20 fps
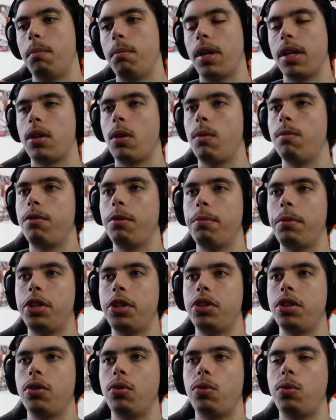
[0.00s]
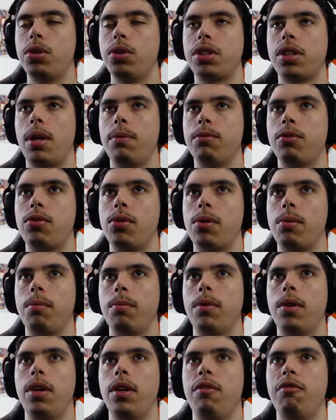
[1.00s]
My confirmation always comes
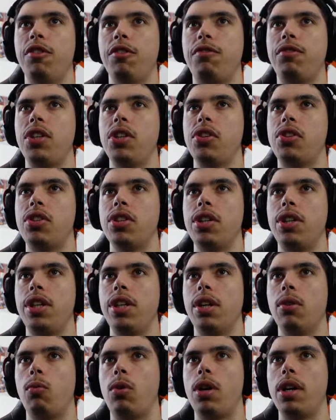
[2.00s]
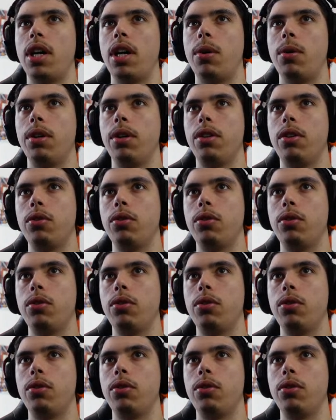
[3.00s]
from 15, 30, and 1 hour.